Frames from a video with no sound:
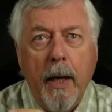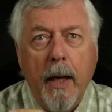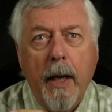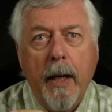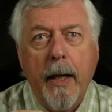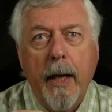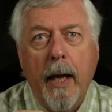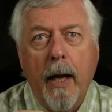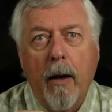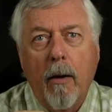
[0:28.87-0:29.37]

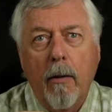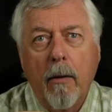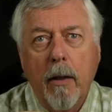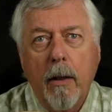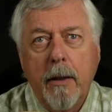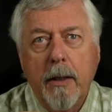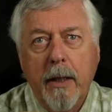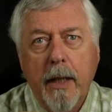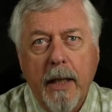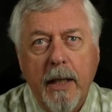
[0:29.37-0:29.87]
Now,
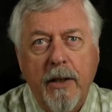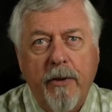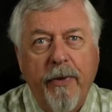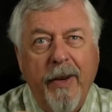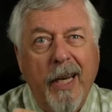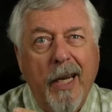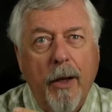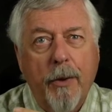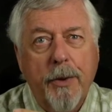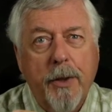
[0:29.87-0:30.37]
today's
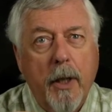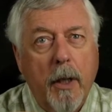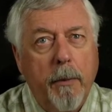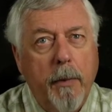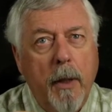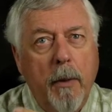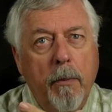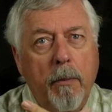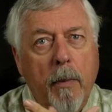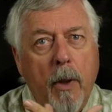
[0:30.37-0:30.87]
video is going to
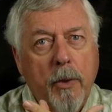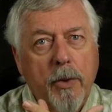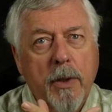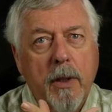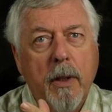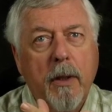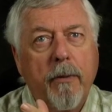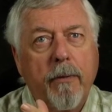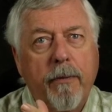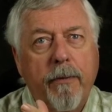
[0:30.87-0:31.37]
be
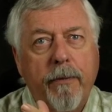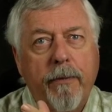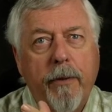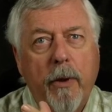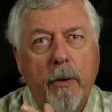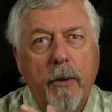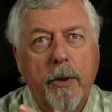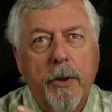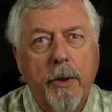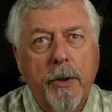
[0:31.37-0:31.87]
mostly
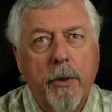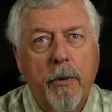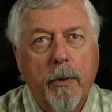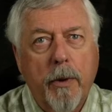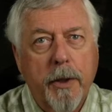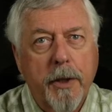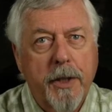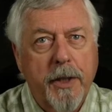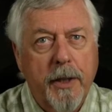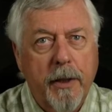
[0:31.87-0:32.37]
focused
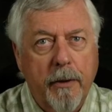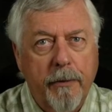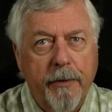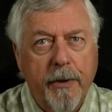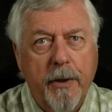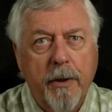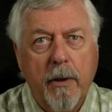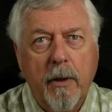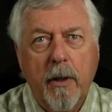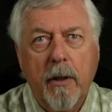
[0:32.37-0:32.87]
towards still
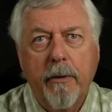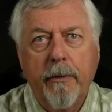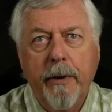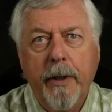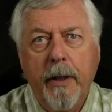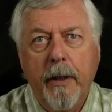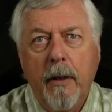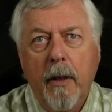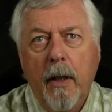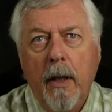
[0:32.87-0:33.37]

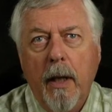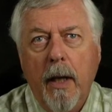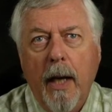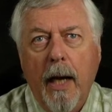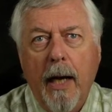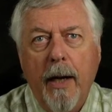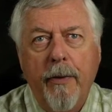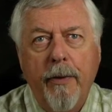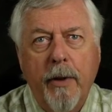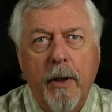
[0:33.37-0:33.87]
photography
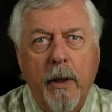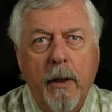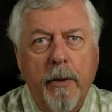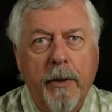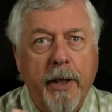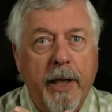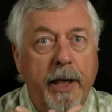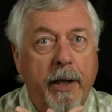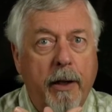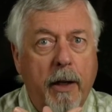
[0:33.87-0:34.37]
and the
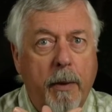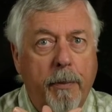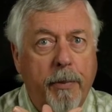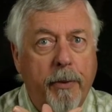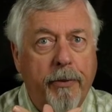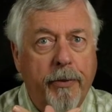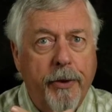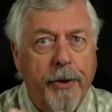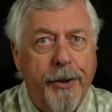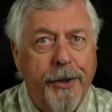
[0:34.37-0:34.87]
gear I
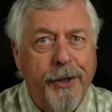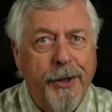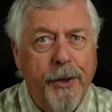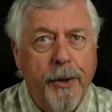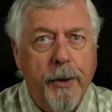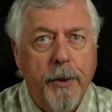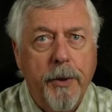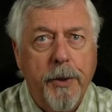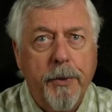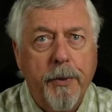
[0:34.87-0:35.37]
prefer to
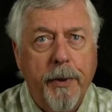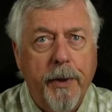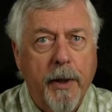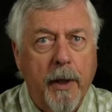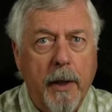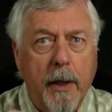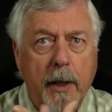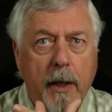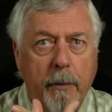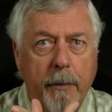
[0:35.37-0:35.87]
use, with a
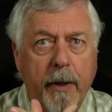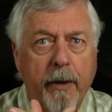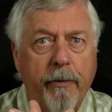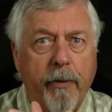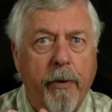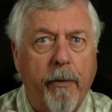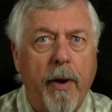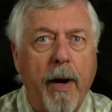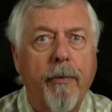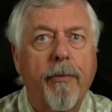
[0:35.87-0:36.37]
little bit of
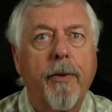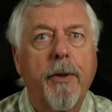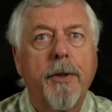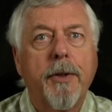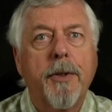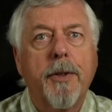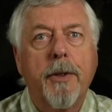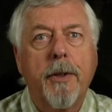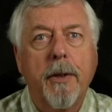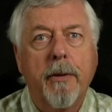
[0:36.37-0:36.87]
a
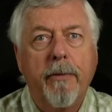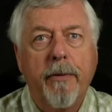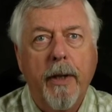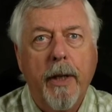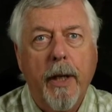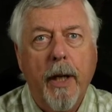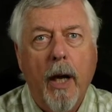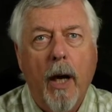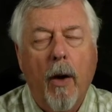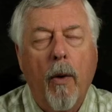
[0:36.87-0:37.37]
reference to
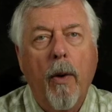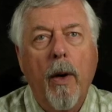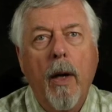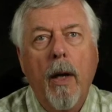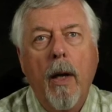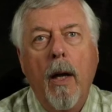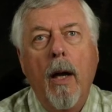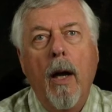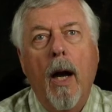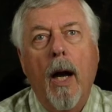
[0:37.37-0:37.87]
video.
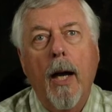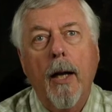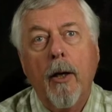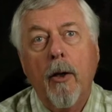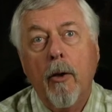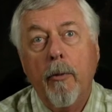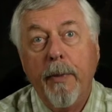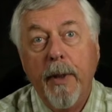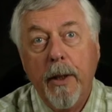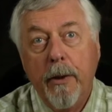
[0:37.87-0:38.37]
I'm
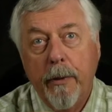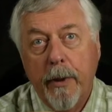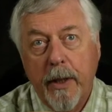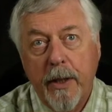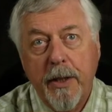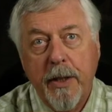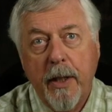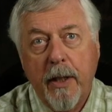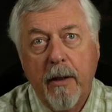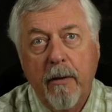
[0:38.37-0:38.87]
going to be doing a
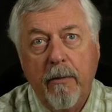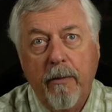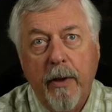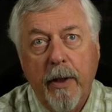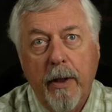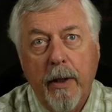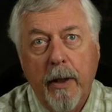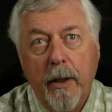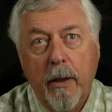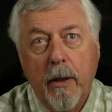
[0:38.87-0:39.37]
second
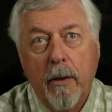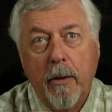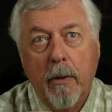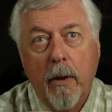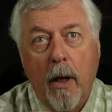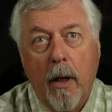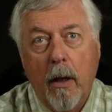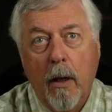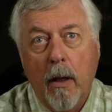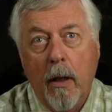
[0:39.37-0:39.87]
video
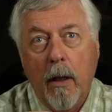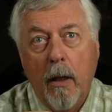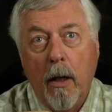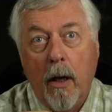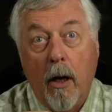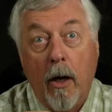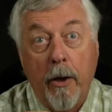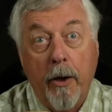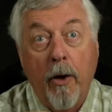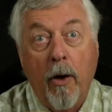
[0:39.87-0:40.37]

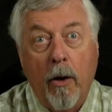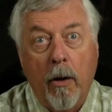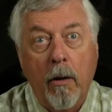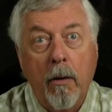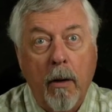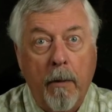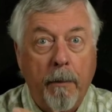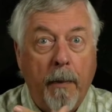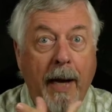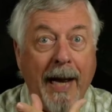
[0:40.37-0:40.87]
on
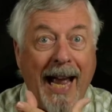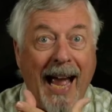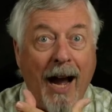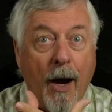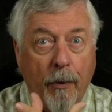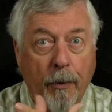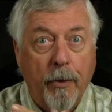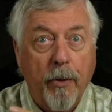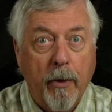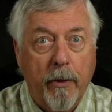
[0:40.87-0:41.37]
my
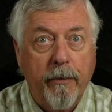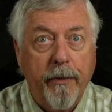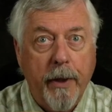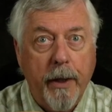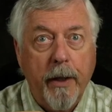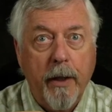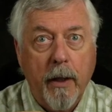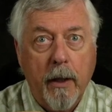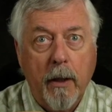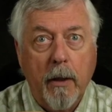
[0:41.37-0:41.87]
outdoor
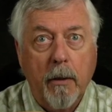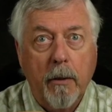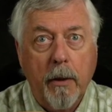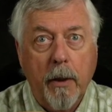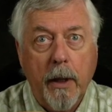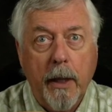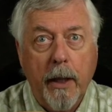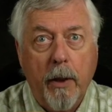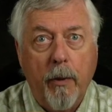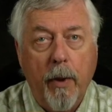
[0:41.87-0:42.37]
video
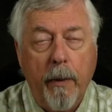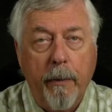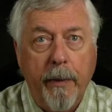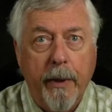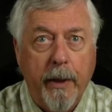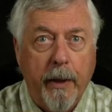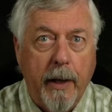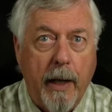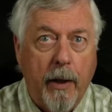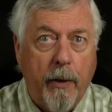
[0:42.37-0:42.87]

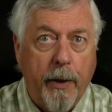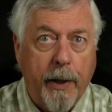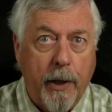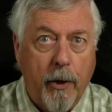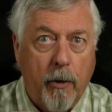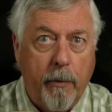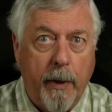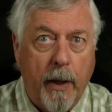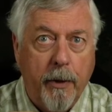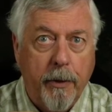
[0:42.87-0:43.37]
equipment and how I go
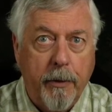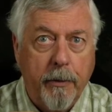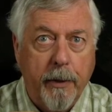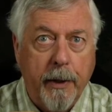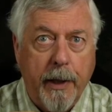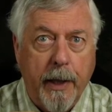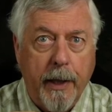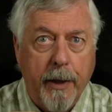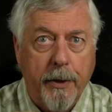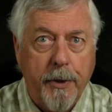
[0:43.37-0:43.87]
about doing
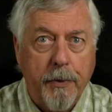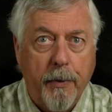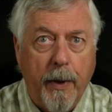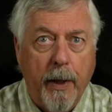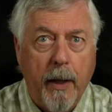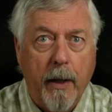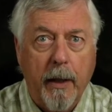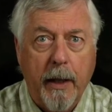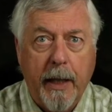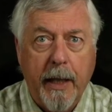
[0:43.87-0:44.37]
that as
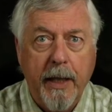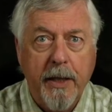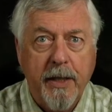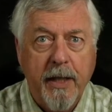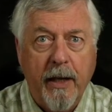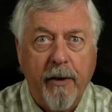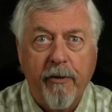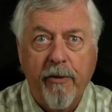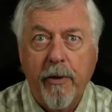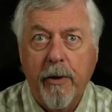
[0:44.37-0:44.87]
well, in case
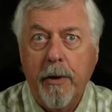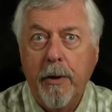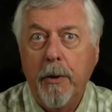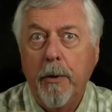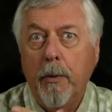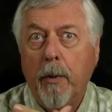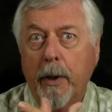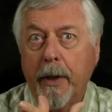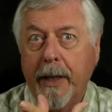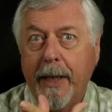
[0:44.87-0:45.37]
any of you
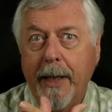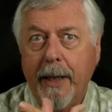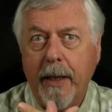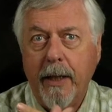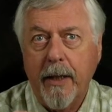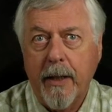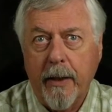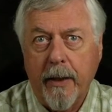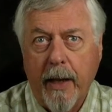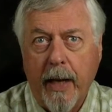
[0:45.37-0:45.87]
want to get
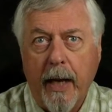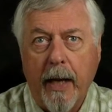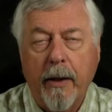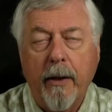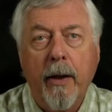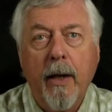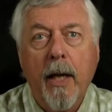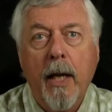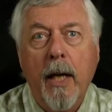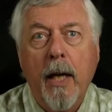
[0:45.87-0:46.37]
into that.
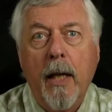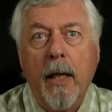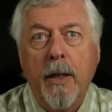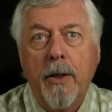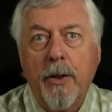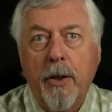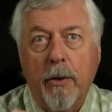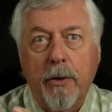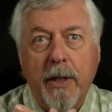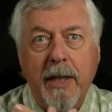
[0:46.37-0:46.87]

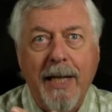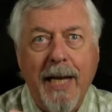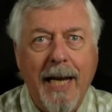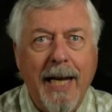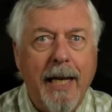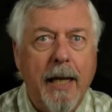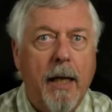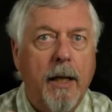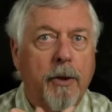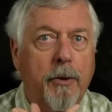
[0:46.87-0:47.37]
So
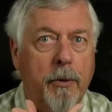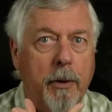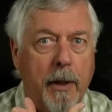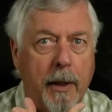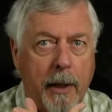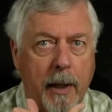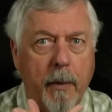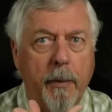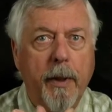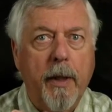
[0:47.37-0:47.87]
today I'll do a
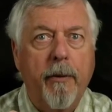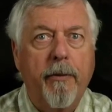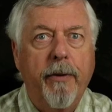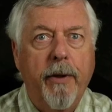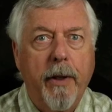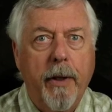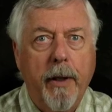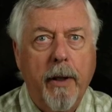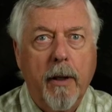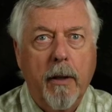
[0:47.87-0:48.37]
little bit of
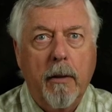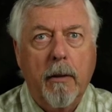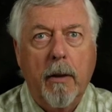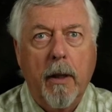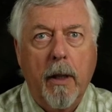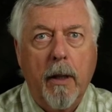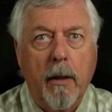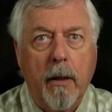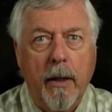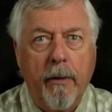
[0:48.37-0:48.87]

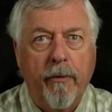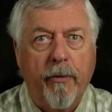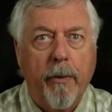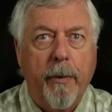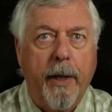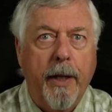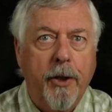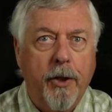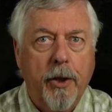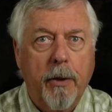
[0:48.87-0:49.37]
video
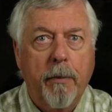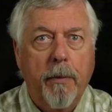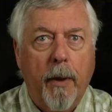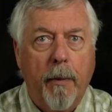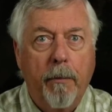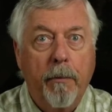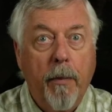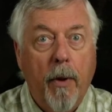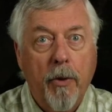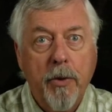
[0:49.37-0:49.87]
information, but
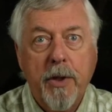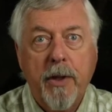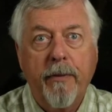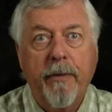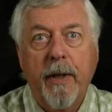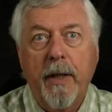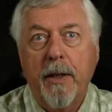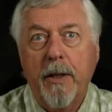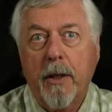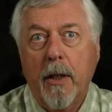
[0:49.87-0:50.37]
most of
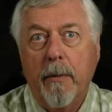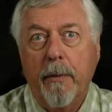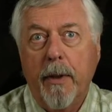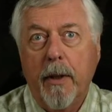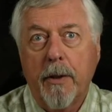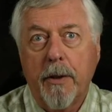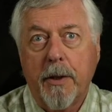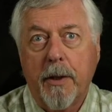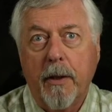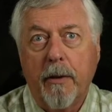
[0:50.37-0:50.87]
it is going to be
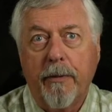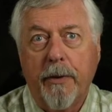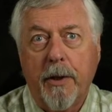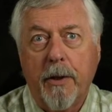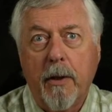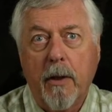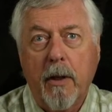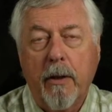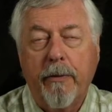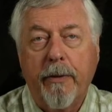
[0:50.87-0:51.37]
on still
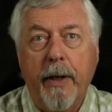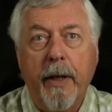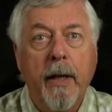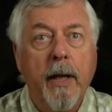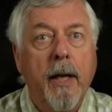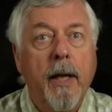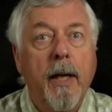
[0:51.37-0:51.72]
photography,